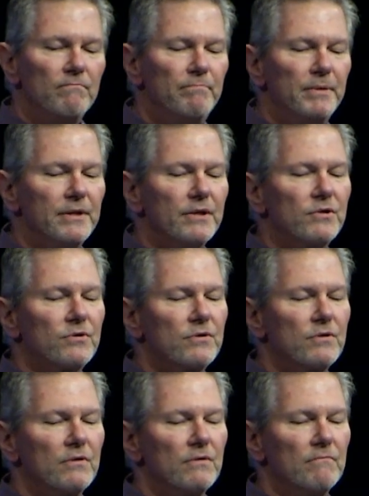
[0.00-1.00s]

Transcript: biddest